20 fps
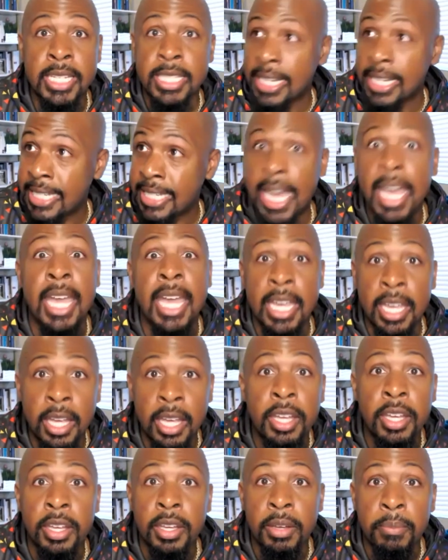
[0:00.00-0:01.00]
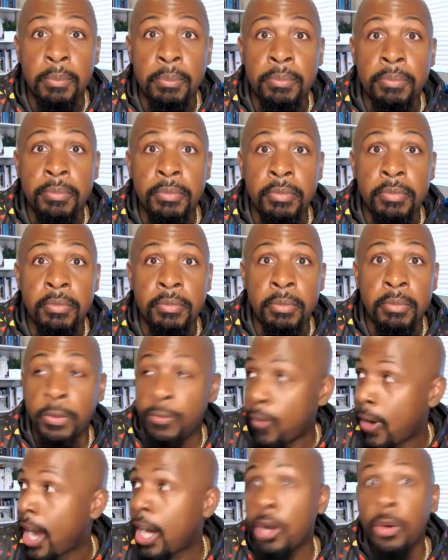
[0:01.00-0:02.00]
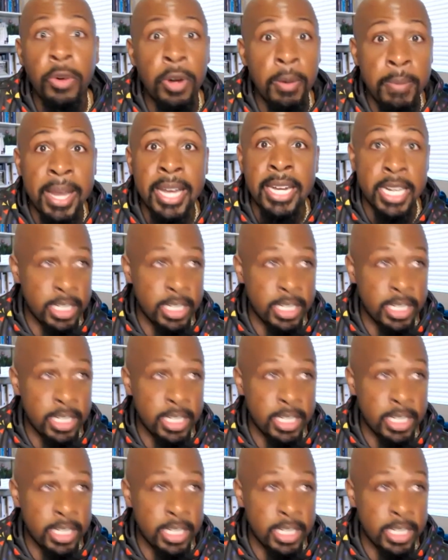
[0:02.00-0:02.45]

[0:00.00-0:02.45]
today before I go to bed.